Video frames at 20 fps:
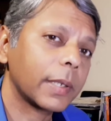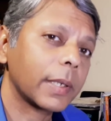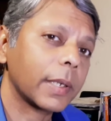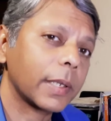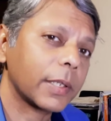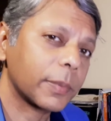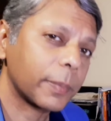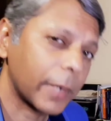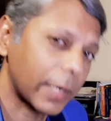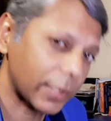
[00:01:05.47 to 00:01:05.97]

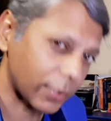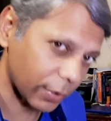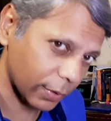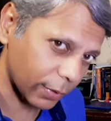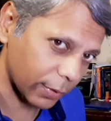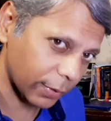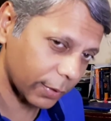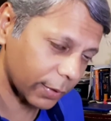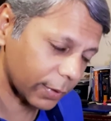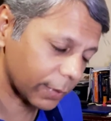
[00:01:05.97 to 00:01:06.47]

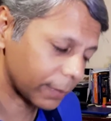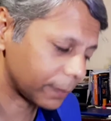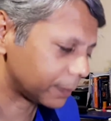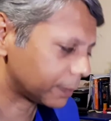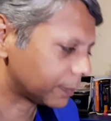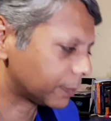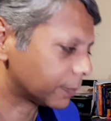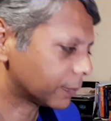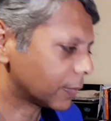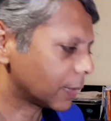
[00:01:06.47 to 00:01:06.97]
expressions,
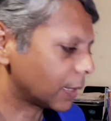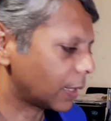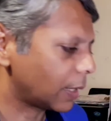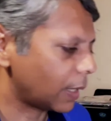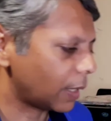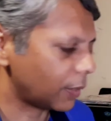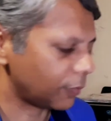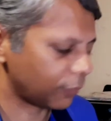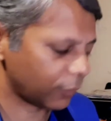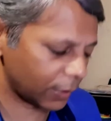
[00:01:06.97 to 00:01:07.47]

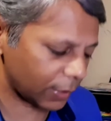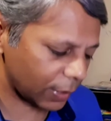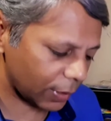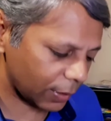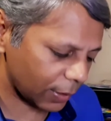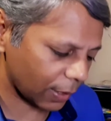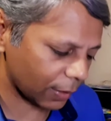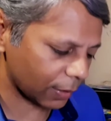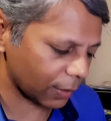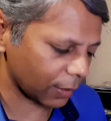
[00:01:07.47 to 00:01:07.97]
and we did
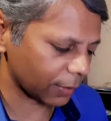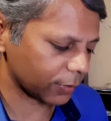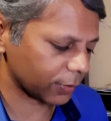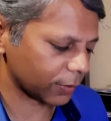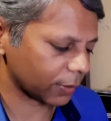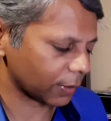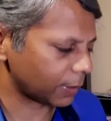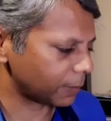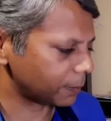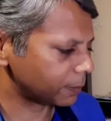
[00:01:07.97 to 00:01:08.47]
that last
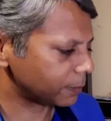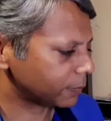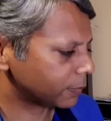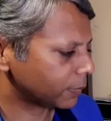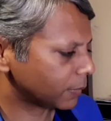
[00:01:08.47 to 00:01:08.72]
time.